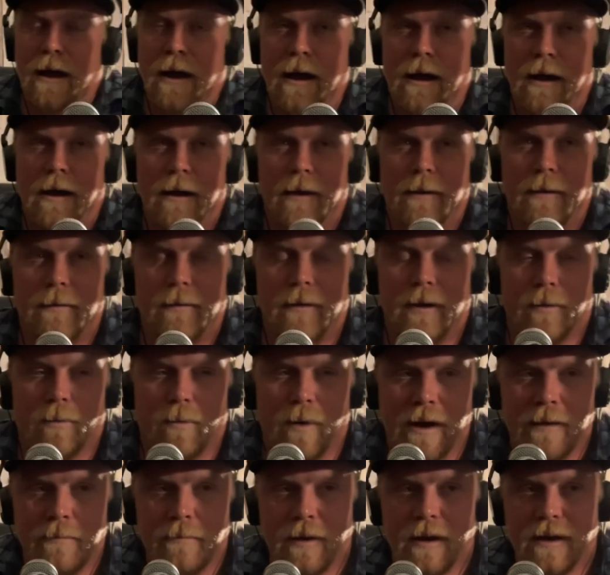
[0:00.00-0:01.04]

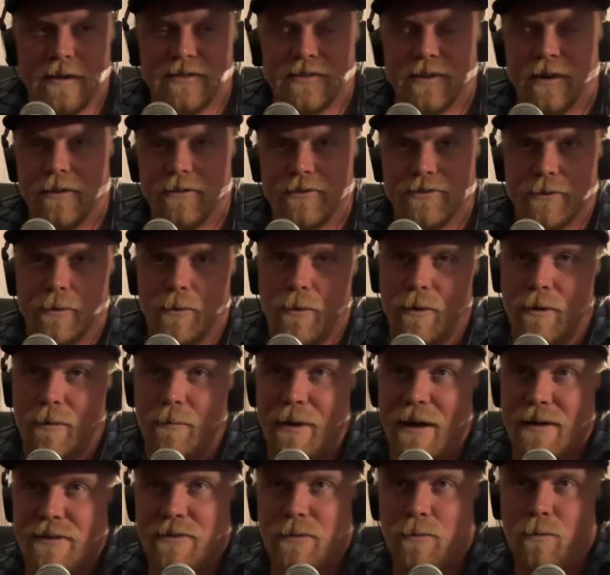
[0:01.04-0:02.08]
WineBoss
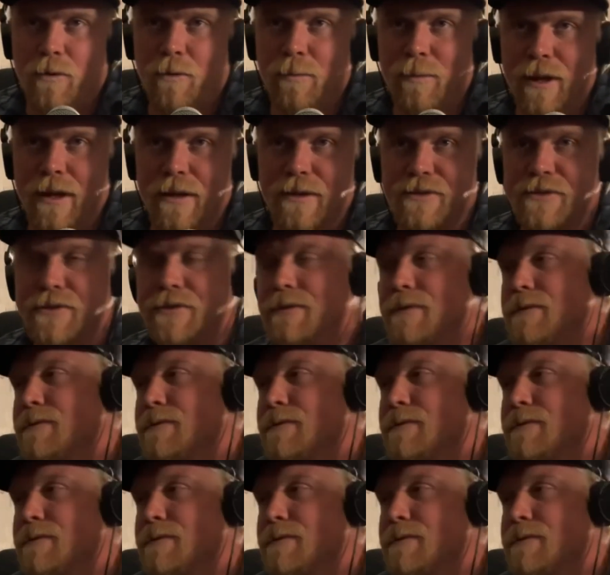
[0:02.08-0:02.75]
Paso Robles.